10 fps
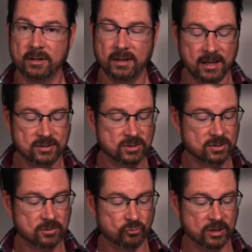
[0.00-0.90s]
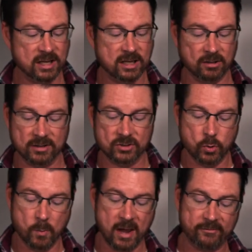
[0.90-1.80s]
It's ridiculous.
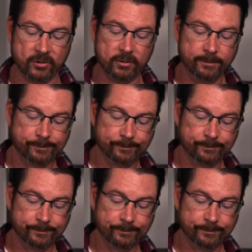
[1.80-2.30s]
Whomever